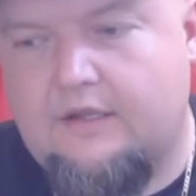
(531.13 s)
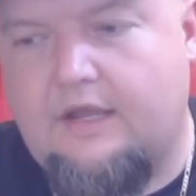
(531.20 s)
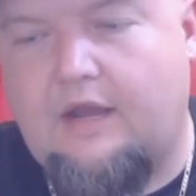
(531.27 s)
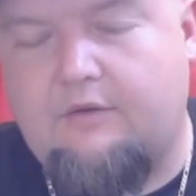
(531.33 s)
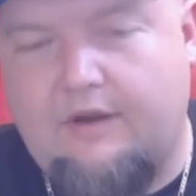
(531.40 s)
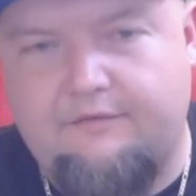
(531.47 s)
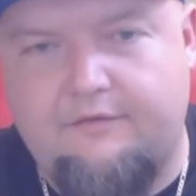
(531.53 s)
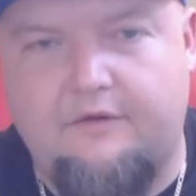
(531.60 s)

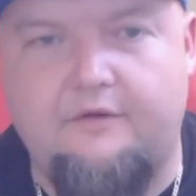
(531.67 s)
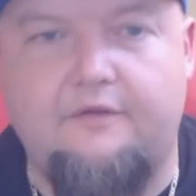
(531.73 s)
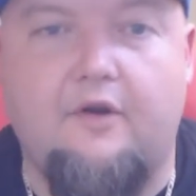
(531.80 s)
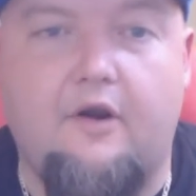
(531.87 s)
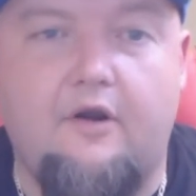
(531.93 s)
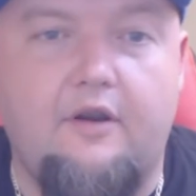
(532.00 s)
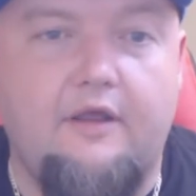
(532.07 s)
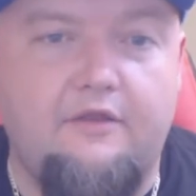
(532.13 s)
However, there
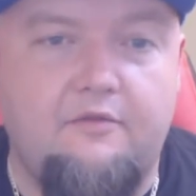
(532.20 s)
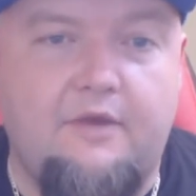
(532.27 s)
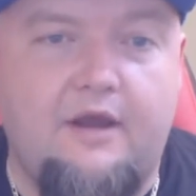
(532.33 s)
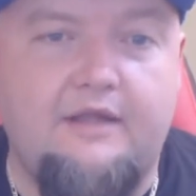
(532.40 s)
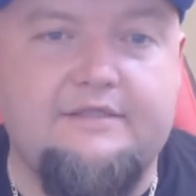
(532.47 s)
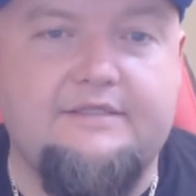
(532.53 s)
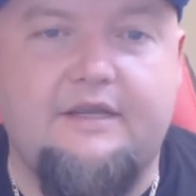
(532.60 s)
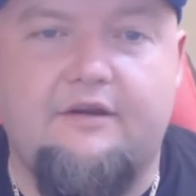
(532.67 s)
are other
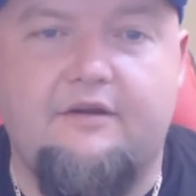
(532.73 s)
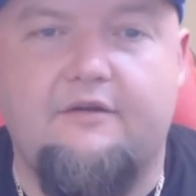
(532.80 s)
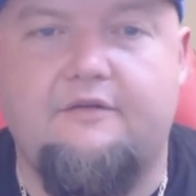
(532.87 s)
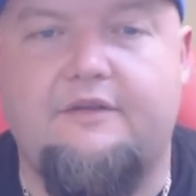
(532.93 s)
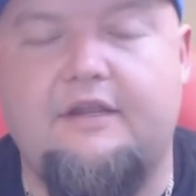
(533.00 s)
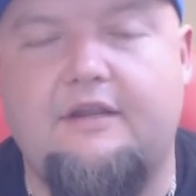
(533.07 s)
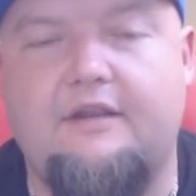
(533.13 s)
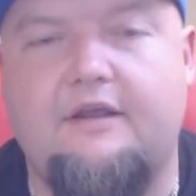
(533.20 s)
mods there
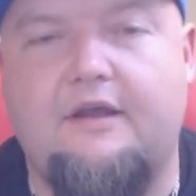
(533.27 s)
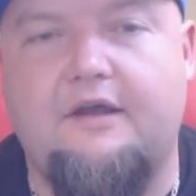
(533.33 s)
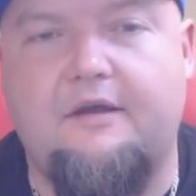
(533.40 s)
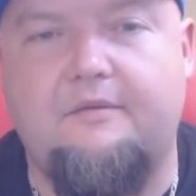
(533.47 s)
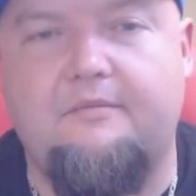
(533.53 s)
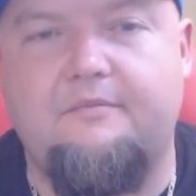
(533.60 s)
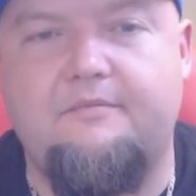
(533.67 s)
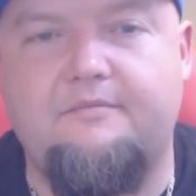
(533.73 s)
that
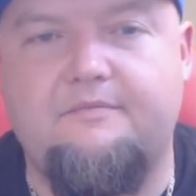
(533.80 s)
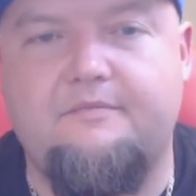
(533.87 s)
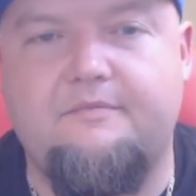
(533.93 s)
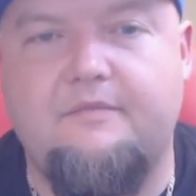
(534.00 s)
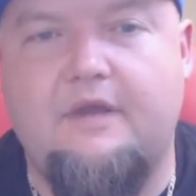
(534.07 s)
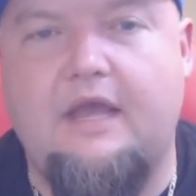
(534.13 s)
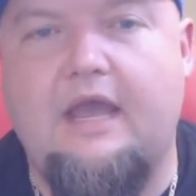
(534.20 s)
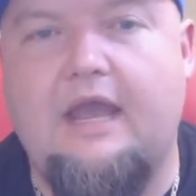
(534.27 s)

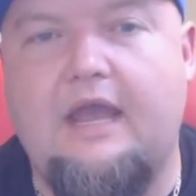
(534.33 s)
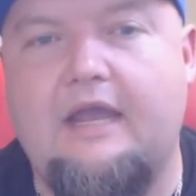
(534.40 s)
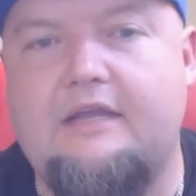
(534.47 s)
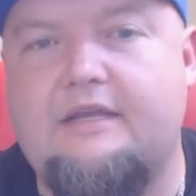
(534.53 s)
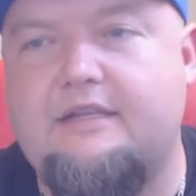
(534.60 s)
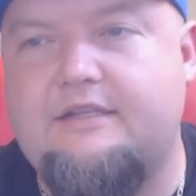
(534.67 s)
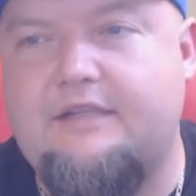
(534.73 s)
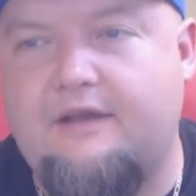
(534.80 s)
I
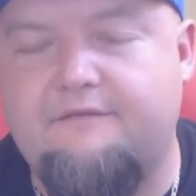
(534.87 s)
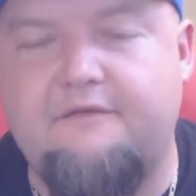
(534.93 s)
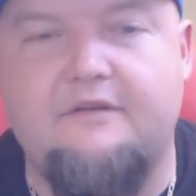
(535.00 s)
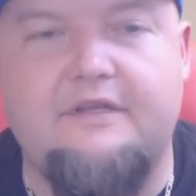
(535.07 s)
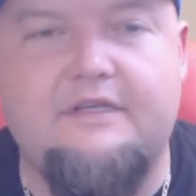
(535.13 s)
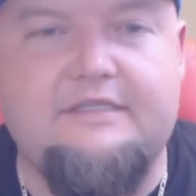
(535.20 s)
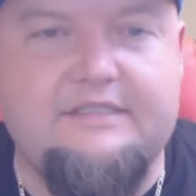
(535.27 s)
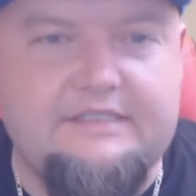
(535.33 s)
can
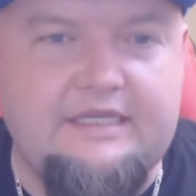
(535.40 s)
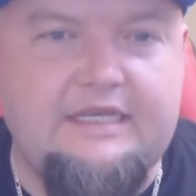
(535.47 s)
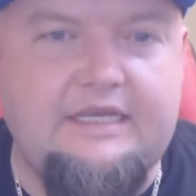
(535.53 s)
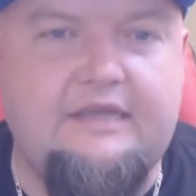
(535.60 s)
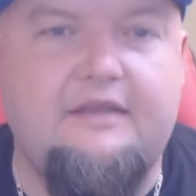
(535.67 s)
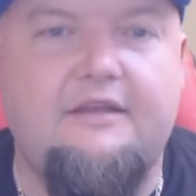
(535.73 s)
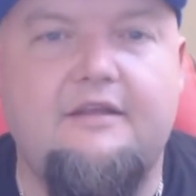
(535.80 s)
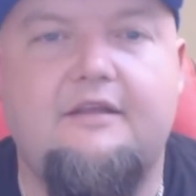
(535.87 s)
definitely
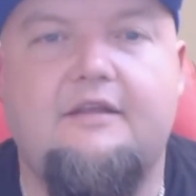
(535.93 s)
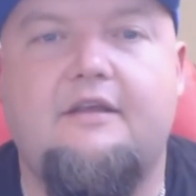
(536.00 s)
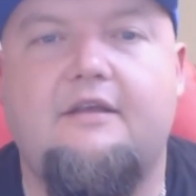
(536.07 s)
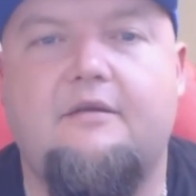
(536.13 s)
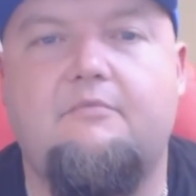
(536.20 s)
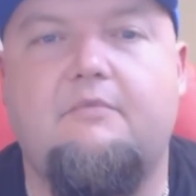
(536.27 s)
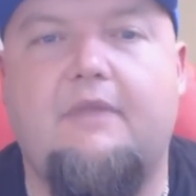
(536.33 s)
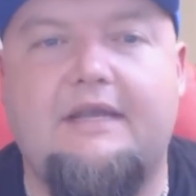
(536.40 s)
see
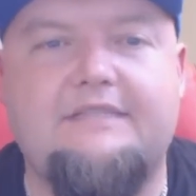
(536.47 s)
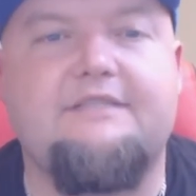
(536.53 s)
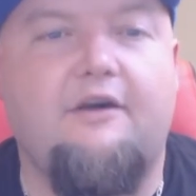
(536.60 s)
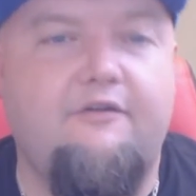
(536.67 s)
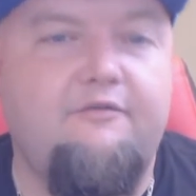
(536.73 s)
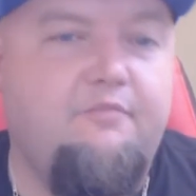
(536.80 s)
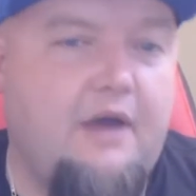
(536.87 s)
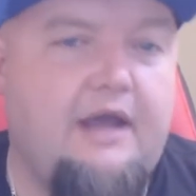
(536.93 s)

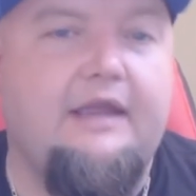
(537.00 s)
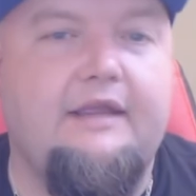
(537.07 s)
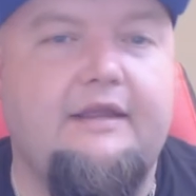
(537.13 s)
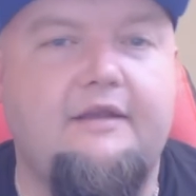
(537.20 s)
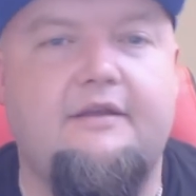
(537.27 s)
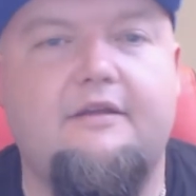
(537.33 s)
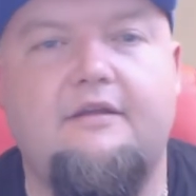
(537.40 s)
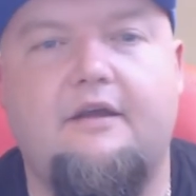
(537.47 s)
myself buying.
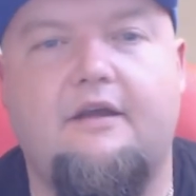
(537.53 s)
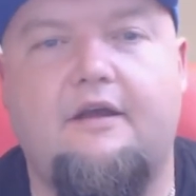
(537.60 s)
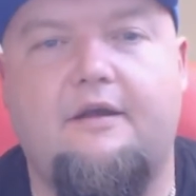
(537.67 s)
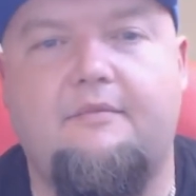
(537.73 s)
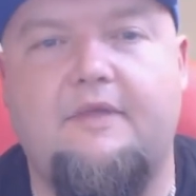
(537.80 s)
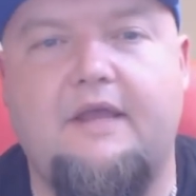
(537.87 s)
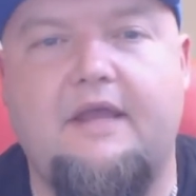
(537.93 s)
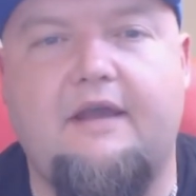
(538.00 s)

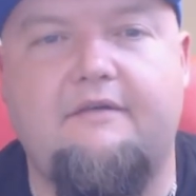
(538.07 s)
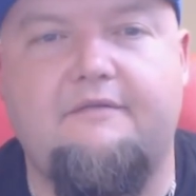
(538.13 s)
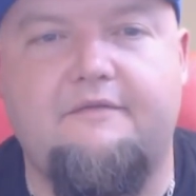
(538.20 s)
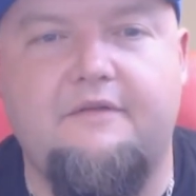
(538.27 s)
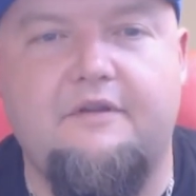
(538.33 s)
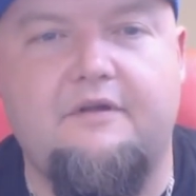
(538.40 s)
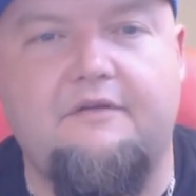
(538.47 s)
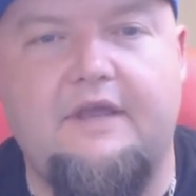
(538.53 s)
They have,
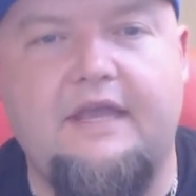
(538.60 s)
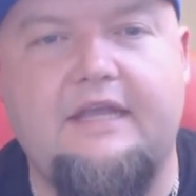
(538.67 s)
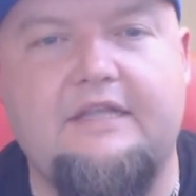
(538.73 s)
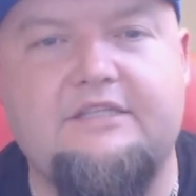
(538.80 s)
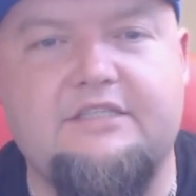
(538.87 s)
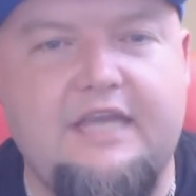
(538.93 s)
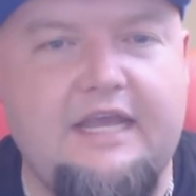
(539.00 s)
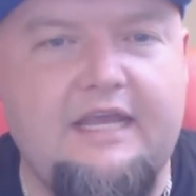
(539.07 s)
you know, the
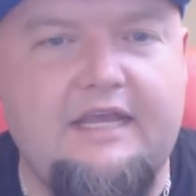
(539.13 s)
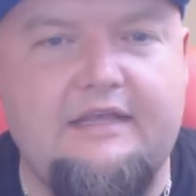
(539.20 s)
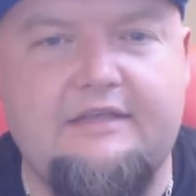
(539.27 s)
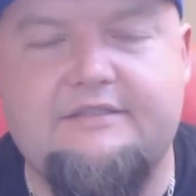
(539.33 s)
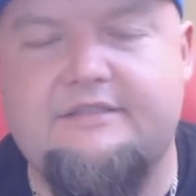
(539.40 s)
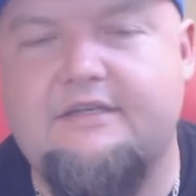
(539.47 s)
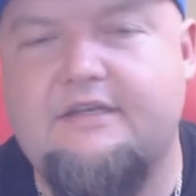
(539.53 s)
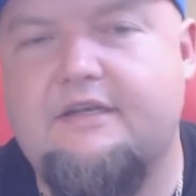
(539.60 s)

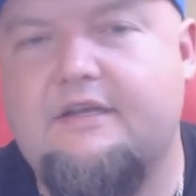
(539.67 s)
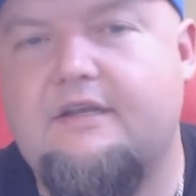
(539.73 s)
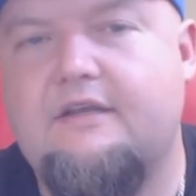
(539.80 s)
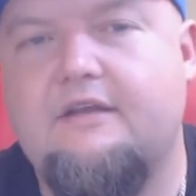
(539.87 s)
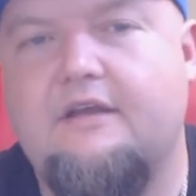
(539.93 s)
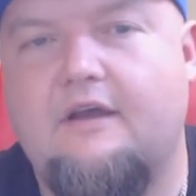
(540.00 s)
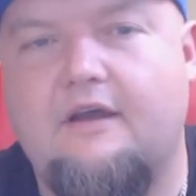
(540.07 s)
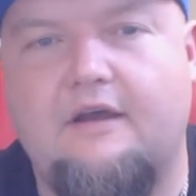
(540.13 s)
HKs.
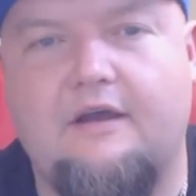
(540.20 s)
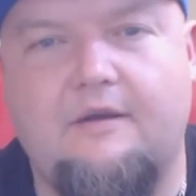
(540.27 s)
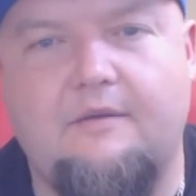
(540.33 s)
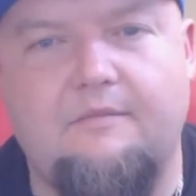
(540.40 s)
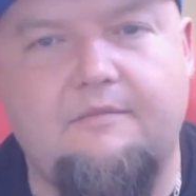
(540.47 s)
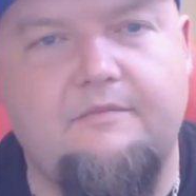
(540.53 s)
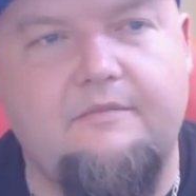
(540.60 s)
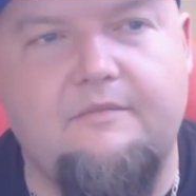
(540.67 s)

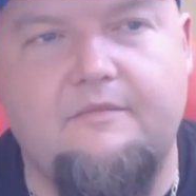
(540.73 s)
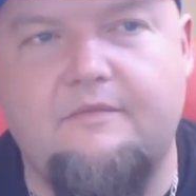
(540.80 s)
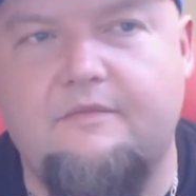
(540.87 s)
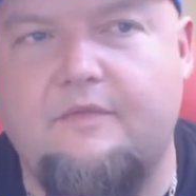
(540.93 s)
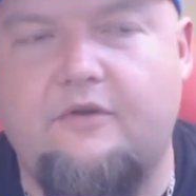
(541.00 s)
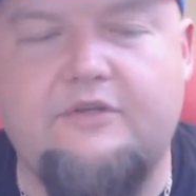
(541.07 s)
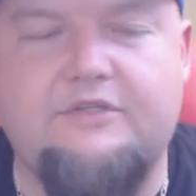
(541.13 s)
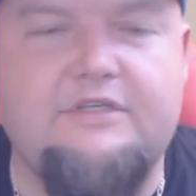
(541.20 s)

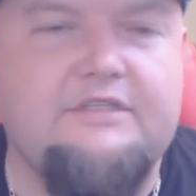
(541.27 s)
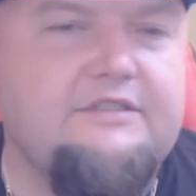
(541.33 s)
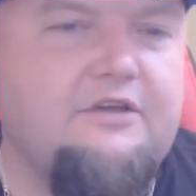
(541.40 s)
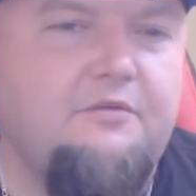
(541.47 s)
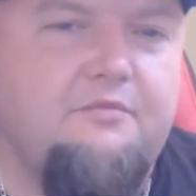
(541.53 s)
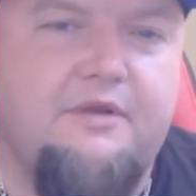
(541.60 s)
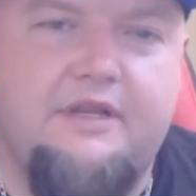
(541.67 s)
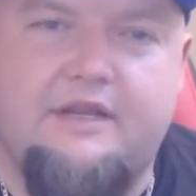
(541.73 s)
There's just
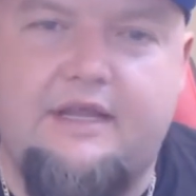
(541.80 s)
so many